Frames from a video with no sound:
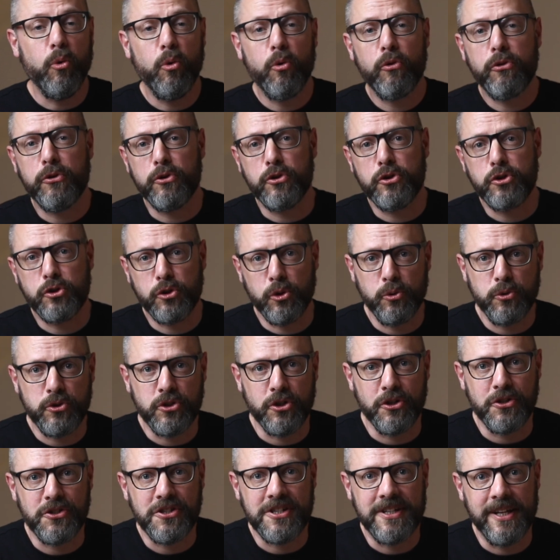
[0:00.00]
author
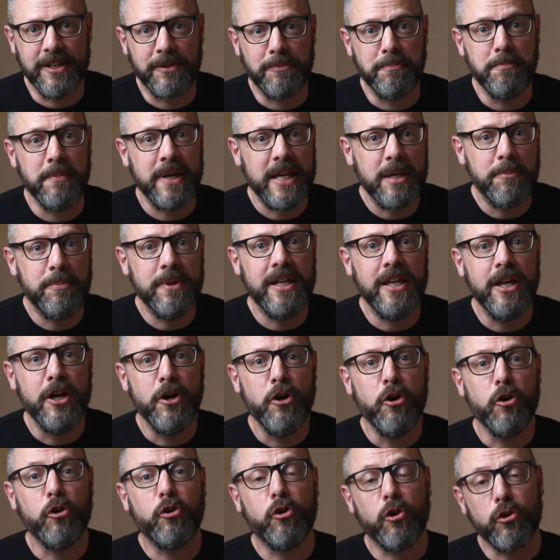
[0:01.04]
shows us that maybe
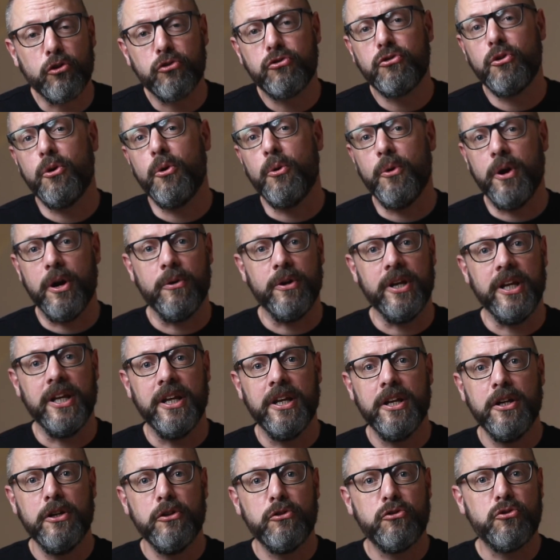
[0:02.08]
contrary
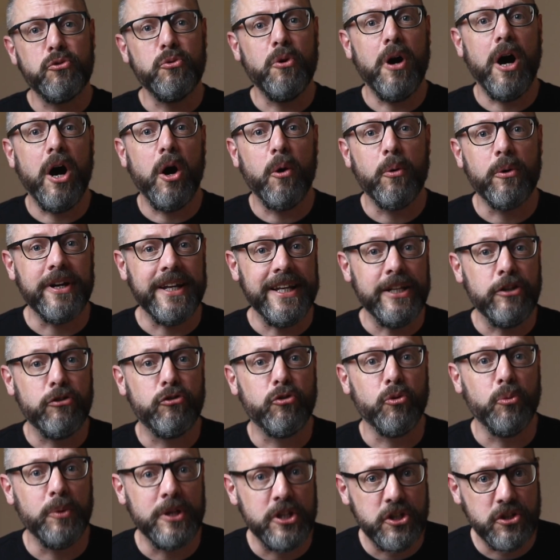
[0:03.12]
to our
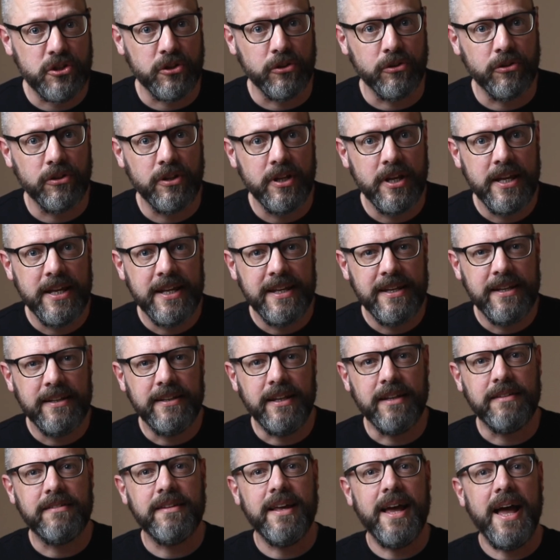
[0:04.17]
intuition,
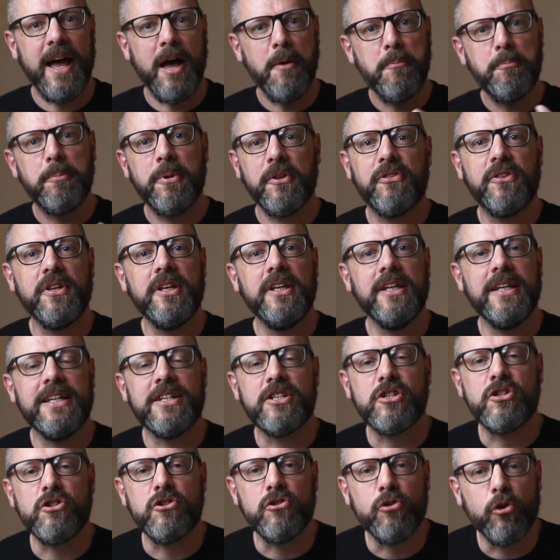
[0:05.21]
that empathy
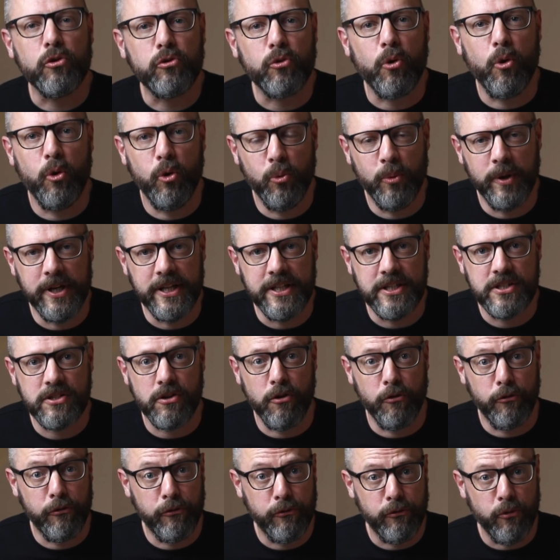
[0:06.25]
is not always
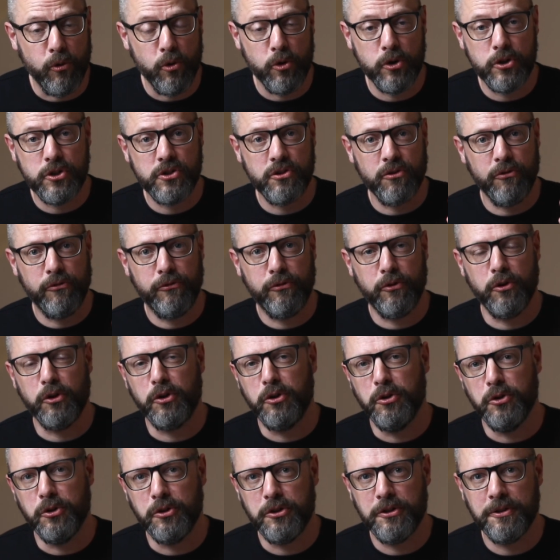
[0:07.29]
a force for
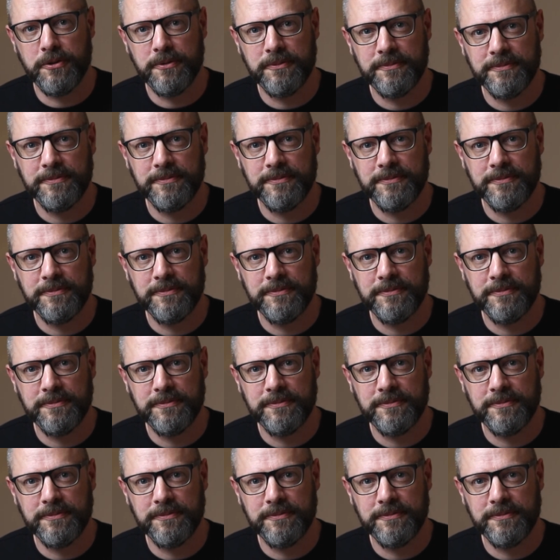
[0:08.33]
good.